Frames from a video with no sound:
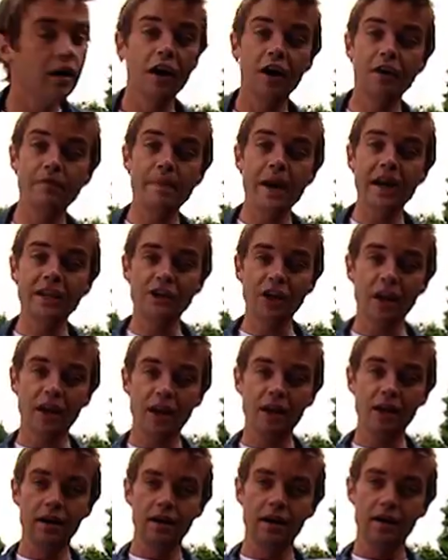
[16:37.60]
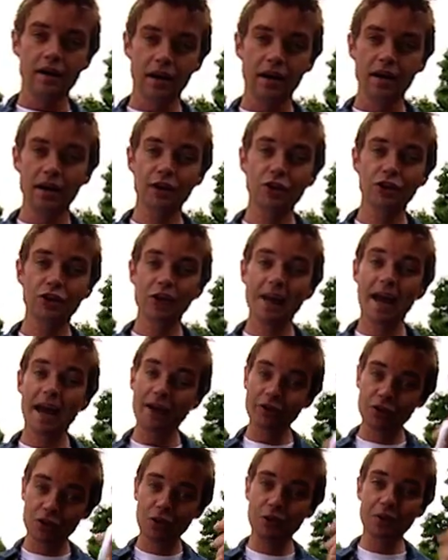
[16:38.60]
of magic. And I'll show you
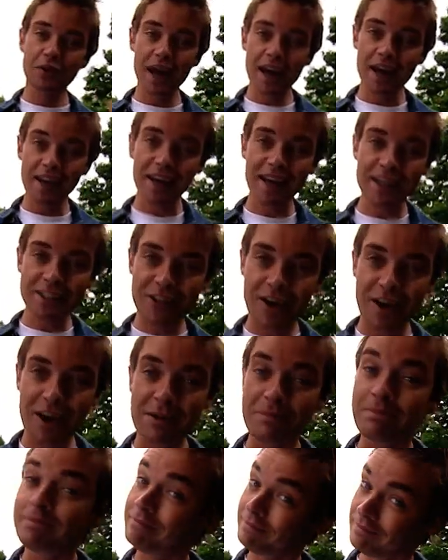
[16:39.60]
how to do that next time.